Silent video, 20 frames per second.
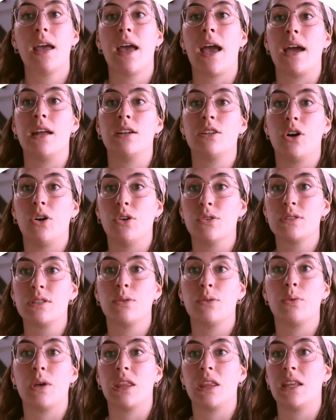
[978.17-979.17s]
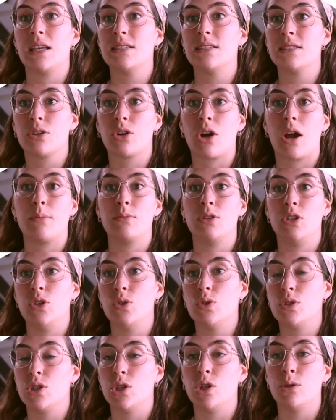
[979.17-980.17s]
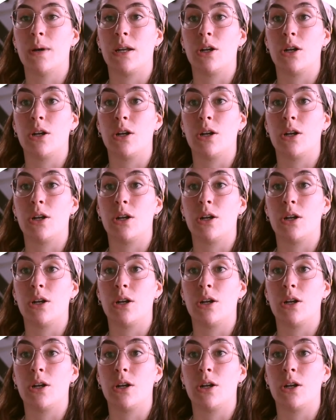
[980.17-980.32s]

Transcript: And also with Instagram, YouTube,